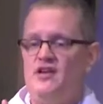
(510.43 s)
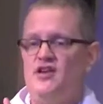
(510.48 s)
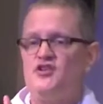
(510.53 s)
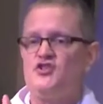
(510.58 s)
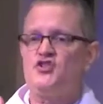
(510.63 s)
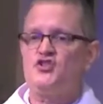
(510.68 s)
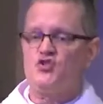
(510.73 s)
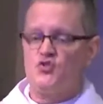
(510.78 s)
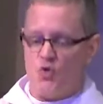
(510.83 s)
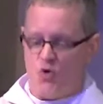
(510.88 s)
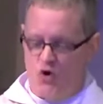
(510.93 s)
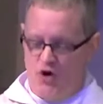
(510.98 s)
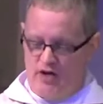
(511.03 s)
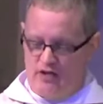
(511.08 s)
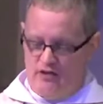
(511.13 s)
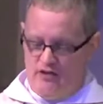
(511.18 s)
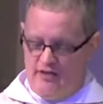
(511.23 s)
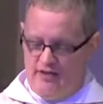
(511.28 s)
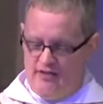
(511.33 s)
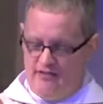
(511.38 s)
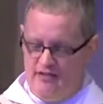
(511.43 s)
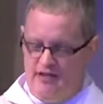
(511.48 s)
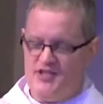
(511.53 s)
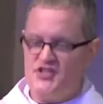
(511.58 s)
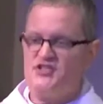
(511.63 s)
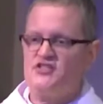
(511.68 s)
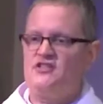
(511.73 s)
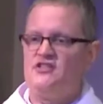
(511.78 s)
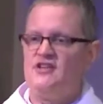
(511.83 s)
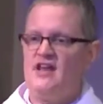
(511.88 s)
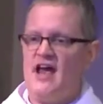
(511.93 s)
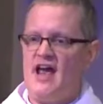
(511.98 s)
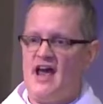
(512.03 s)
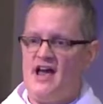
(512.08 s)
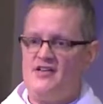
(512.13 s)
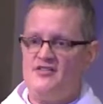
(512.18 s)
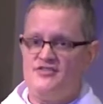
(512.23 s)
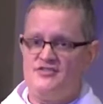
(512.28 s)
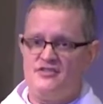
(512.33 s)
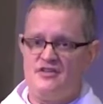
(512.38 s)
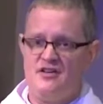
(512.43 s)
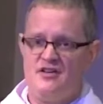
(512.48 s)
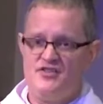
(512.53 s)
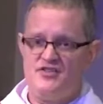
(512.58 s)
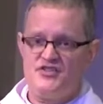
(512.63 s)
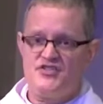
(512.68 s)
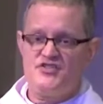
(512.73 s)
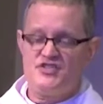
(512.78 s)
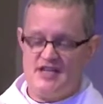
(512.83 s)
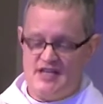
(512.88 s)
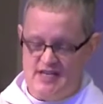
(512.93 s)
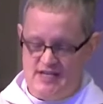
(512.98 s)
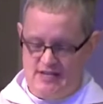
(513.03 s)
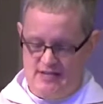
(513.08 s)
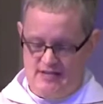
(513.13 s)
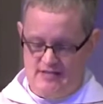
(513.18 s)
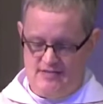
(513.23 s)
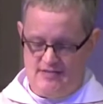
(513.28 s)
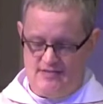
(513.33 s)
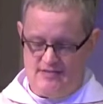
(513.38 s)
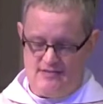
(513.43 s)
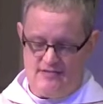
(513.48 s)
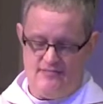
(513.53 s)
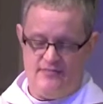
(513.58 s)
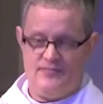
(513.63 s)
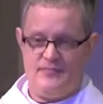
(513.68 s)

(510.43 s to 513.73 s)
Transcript: historically listed as sins.